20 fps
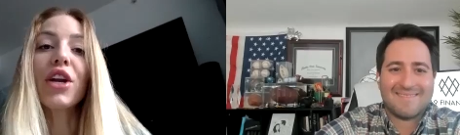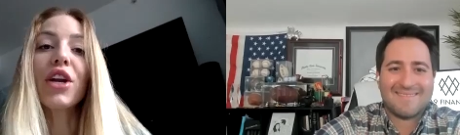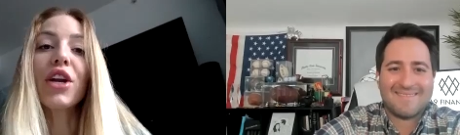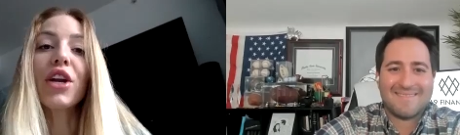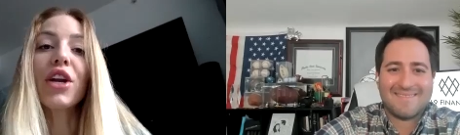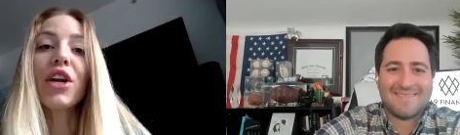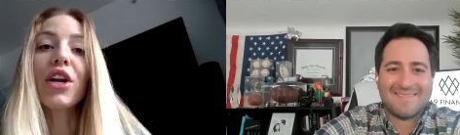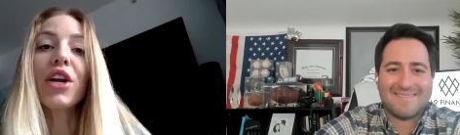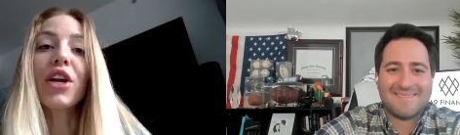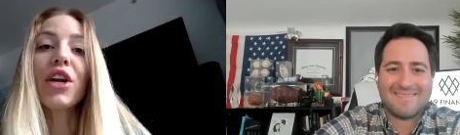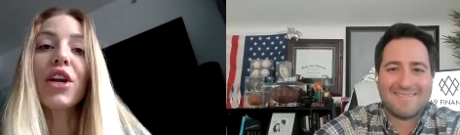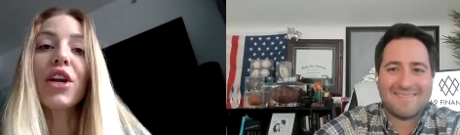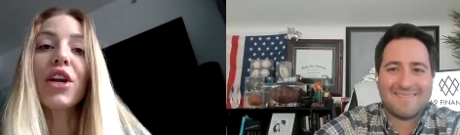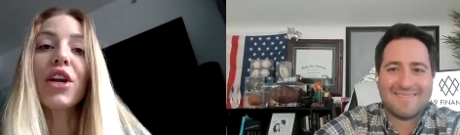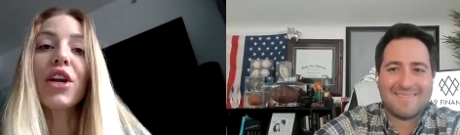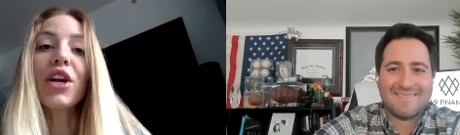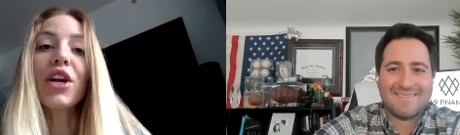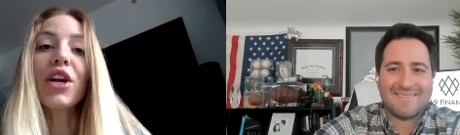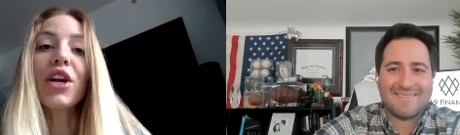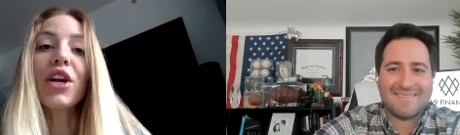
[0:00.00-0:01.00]

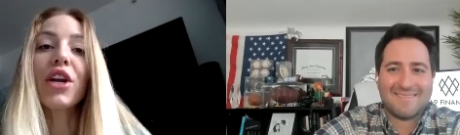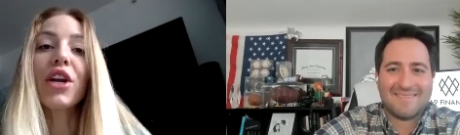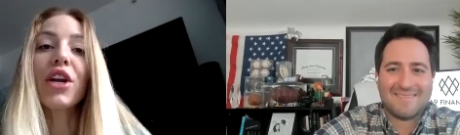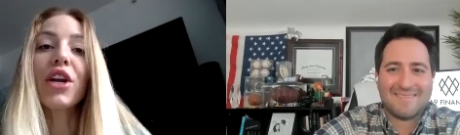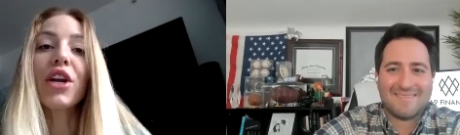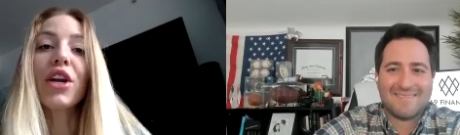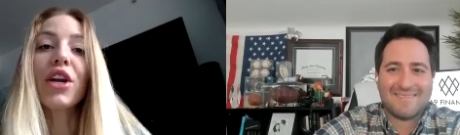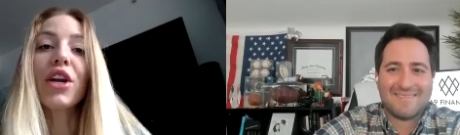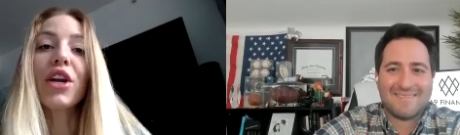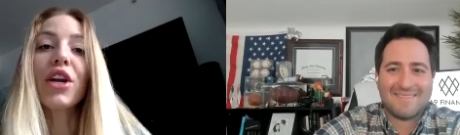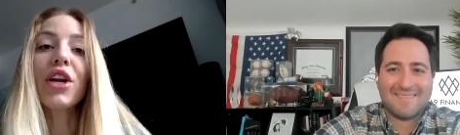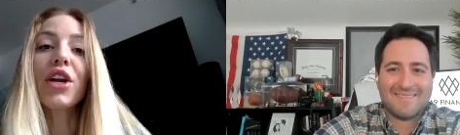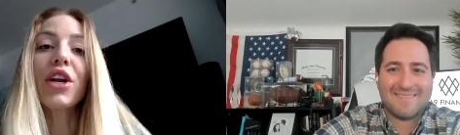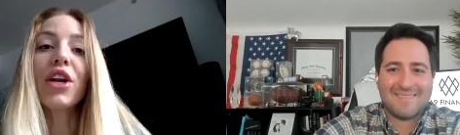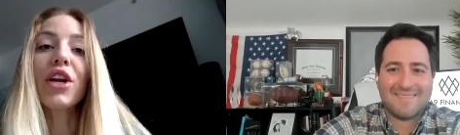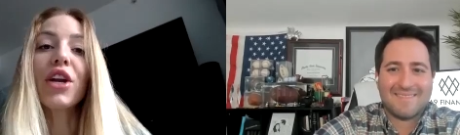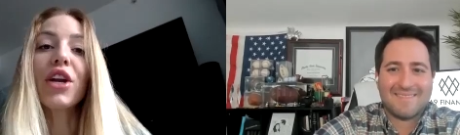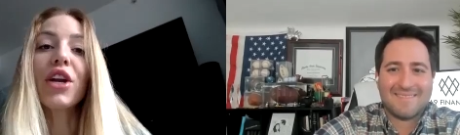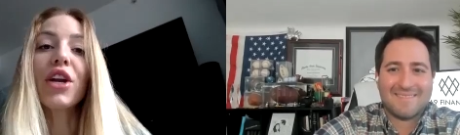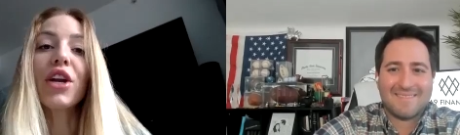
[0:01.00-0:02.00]

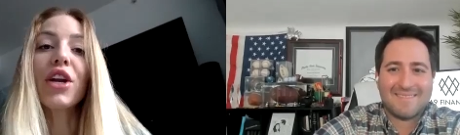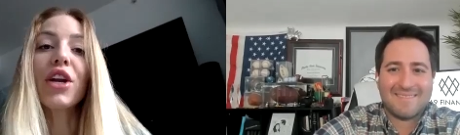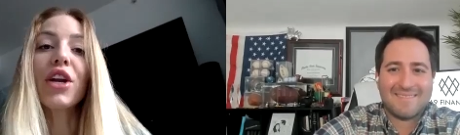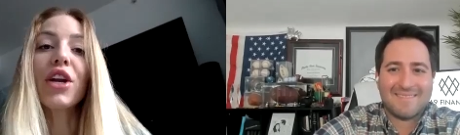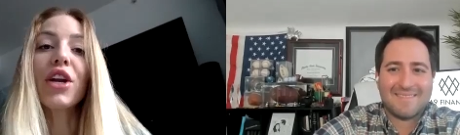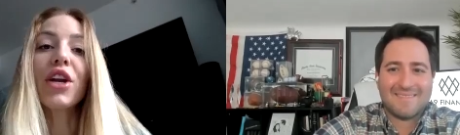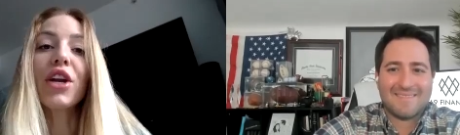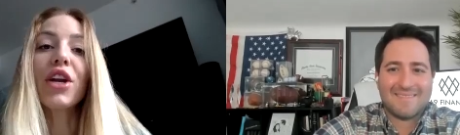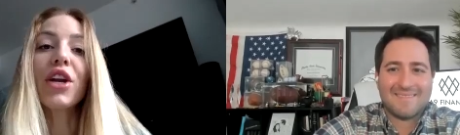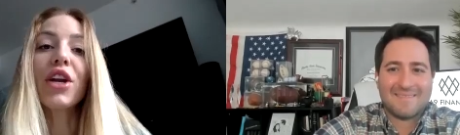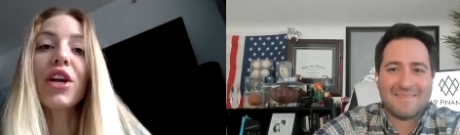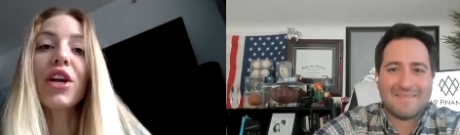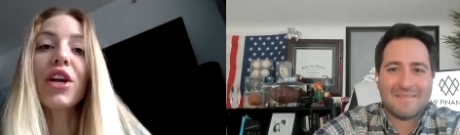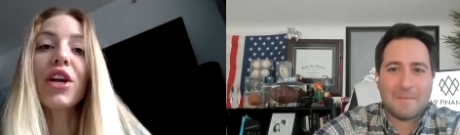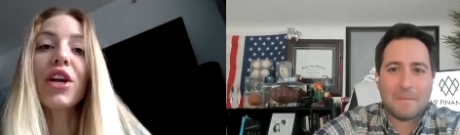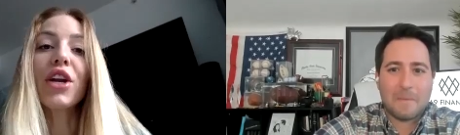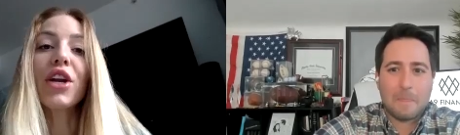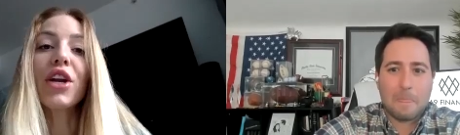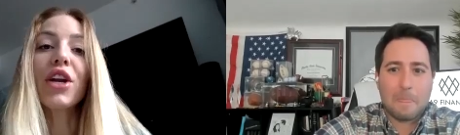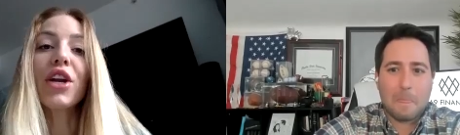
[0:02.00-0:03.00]

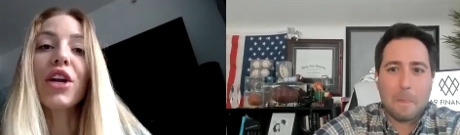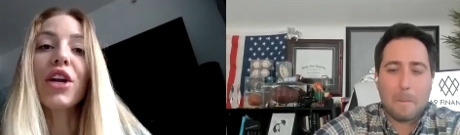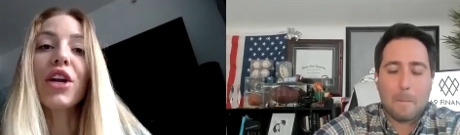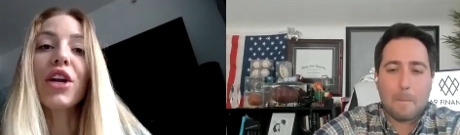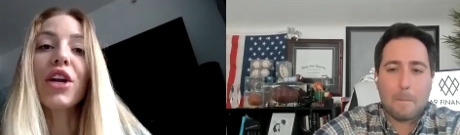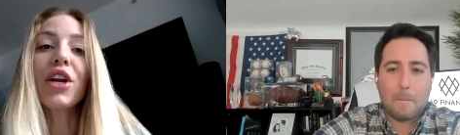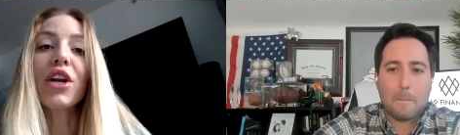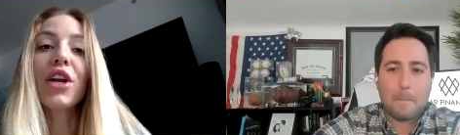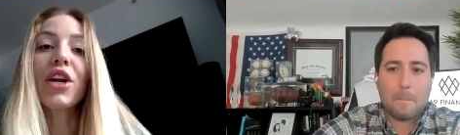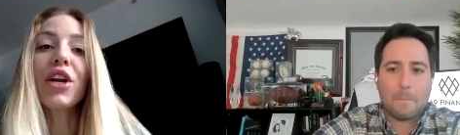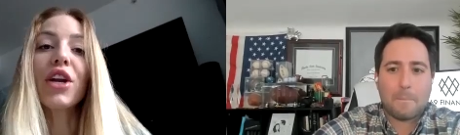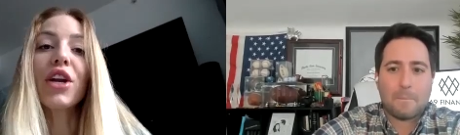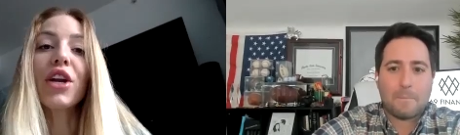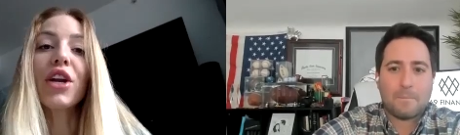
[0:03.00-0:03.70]
[no speech]